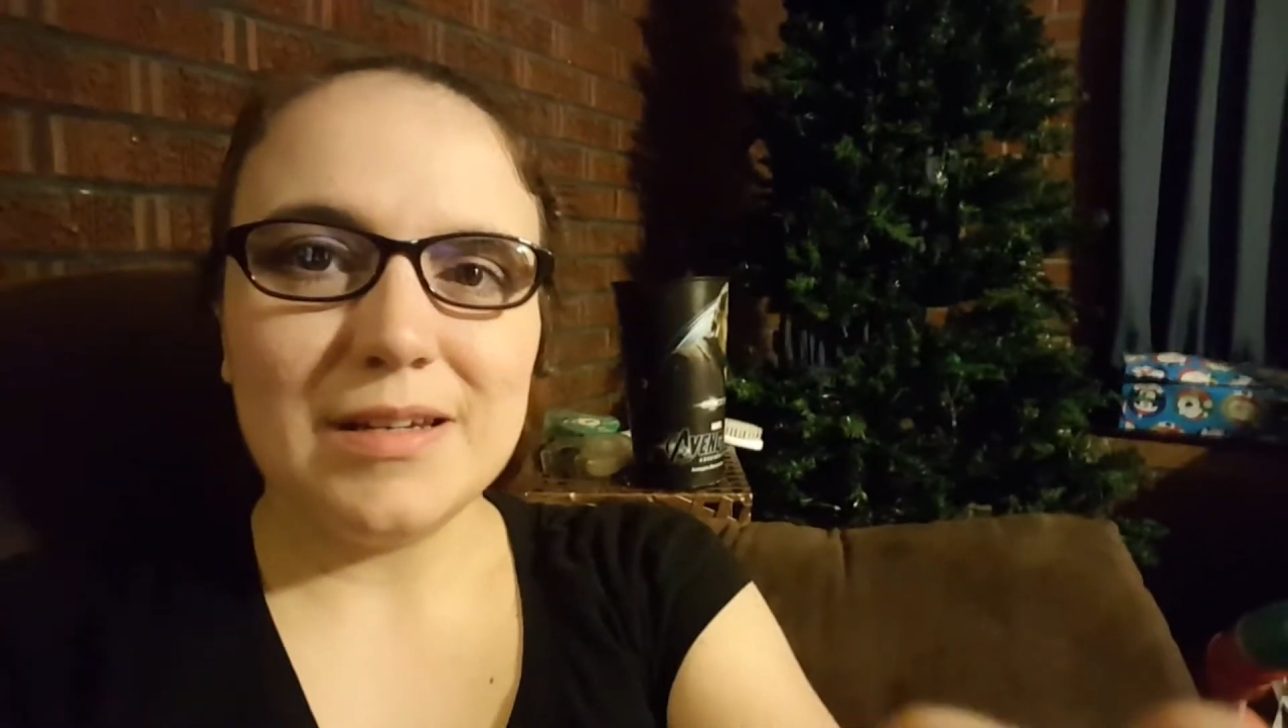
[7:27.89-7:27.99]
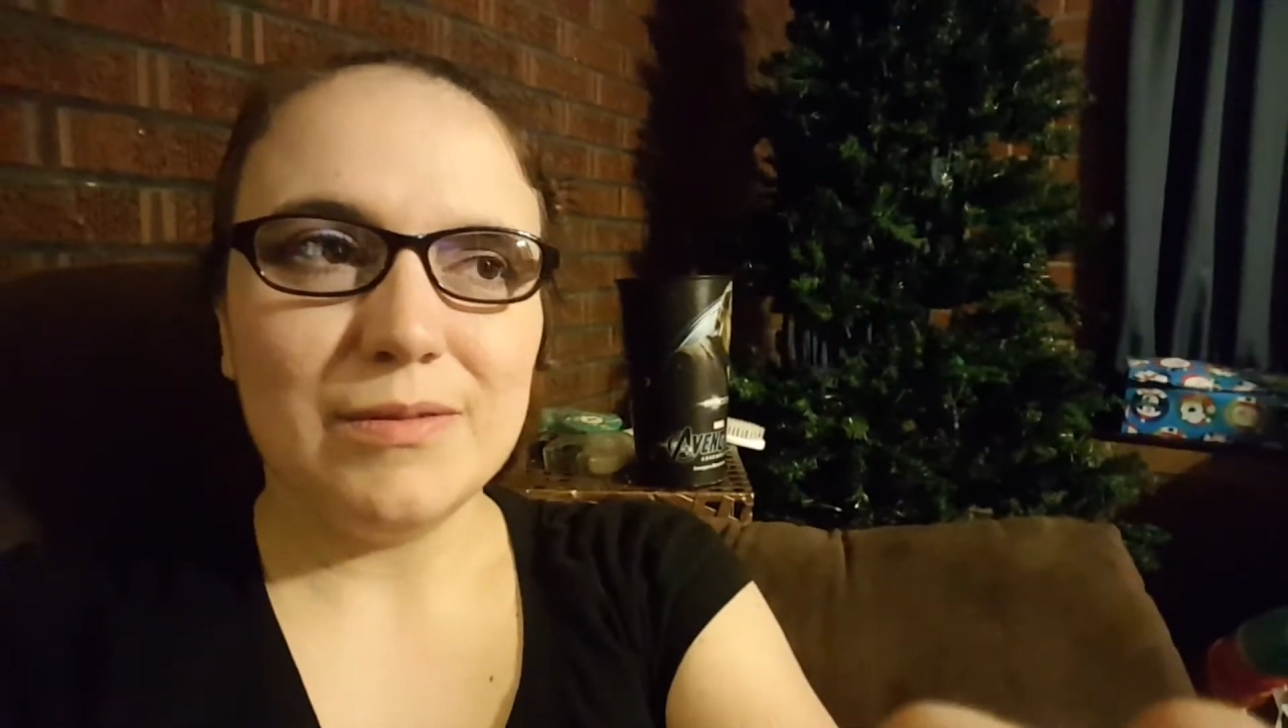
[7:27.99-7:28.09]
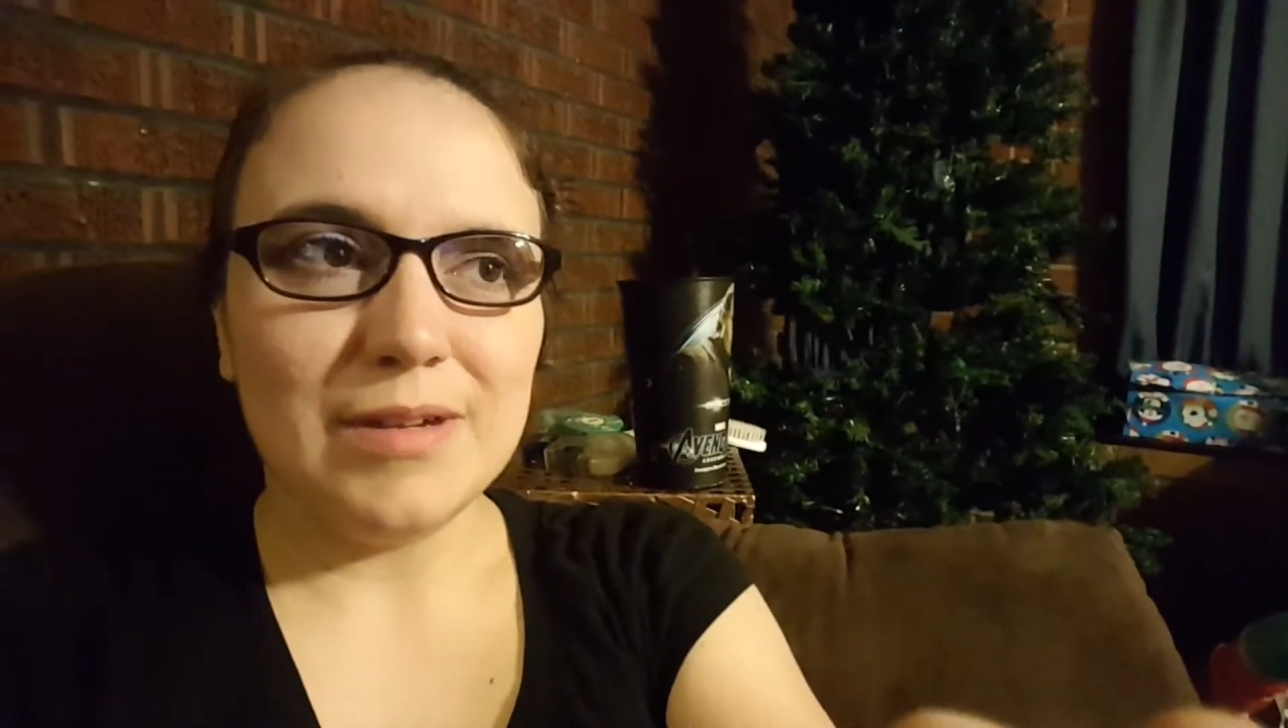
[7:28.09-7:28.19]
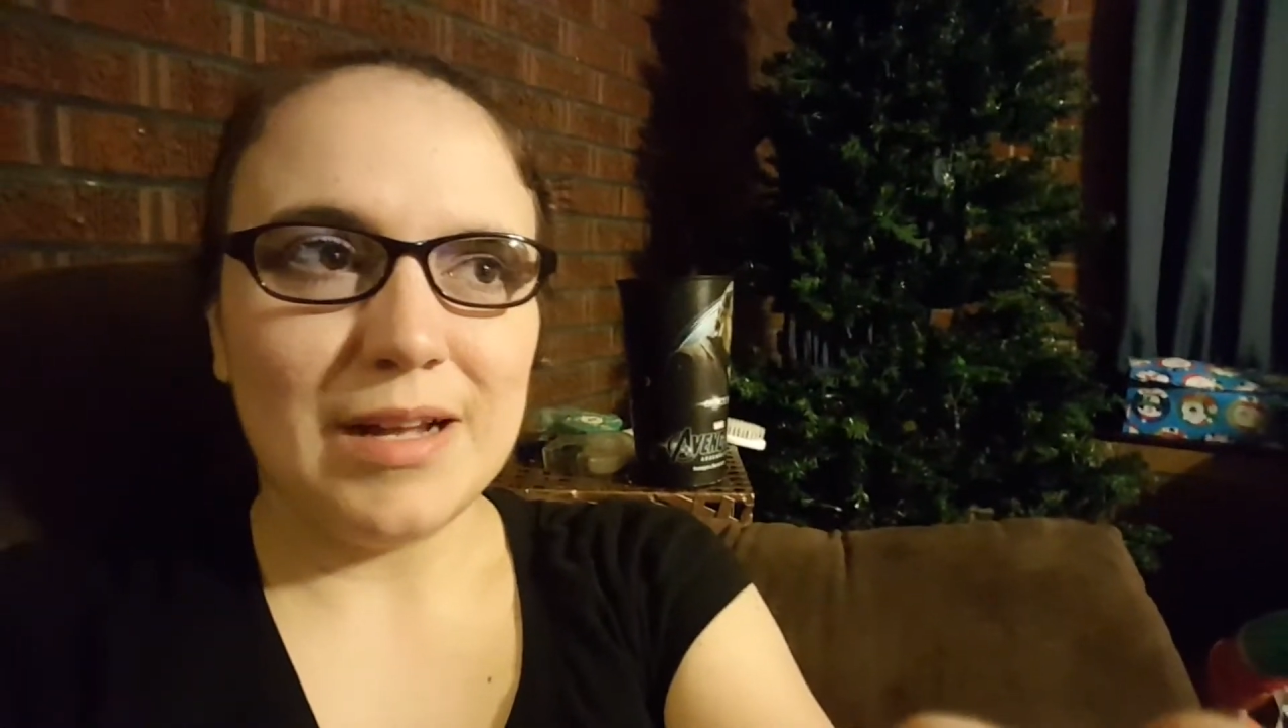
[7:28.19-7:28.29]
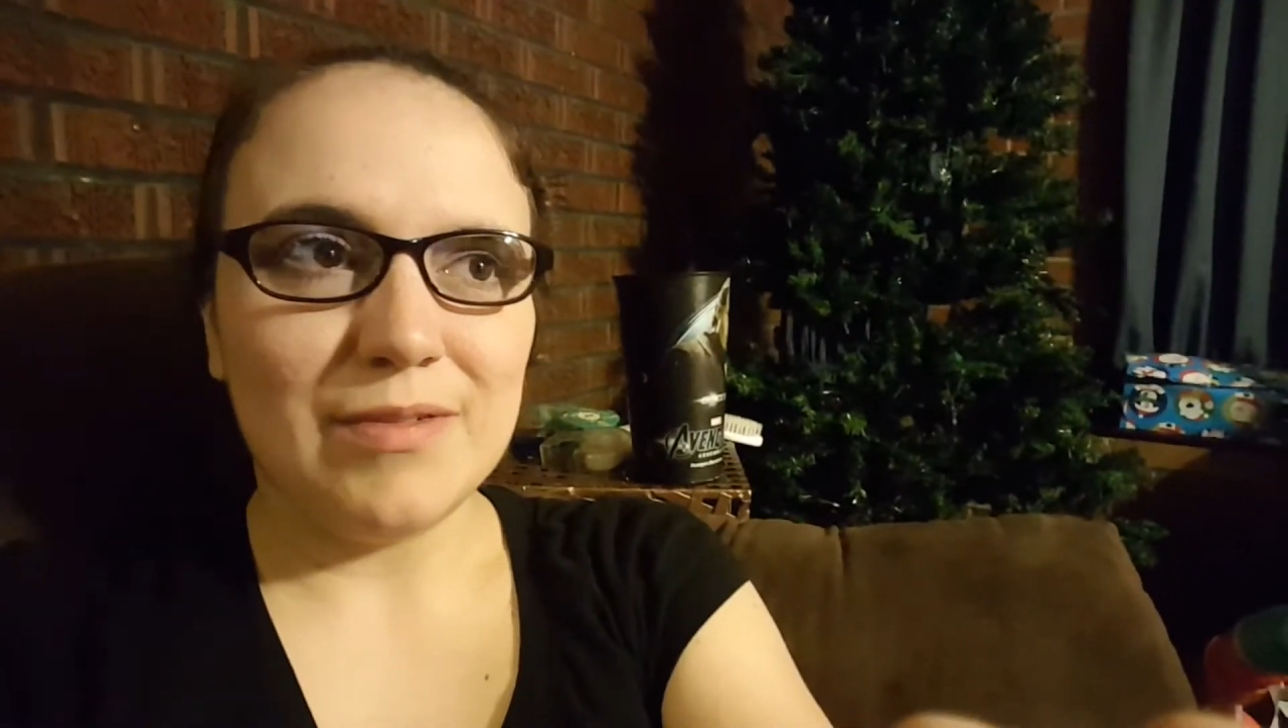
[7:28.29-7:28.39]

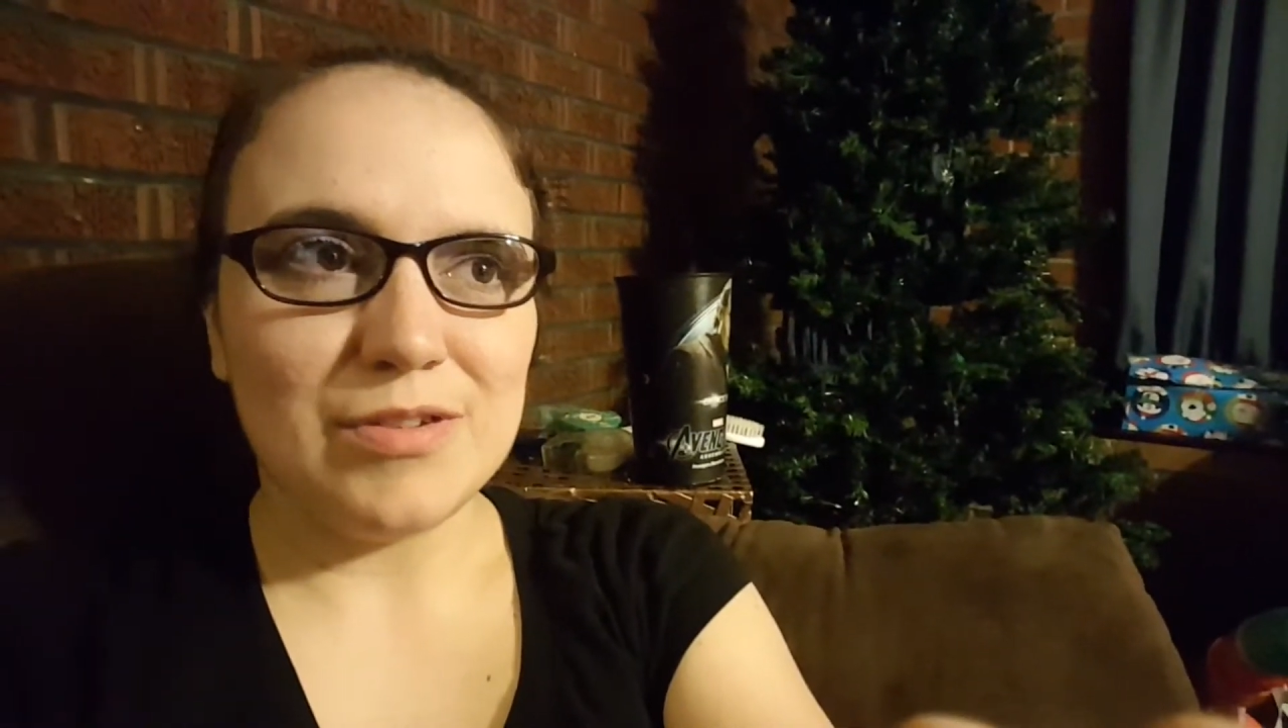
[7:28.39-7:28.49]
right after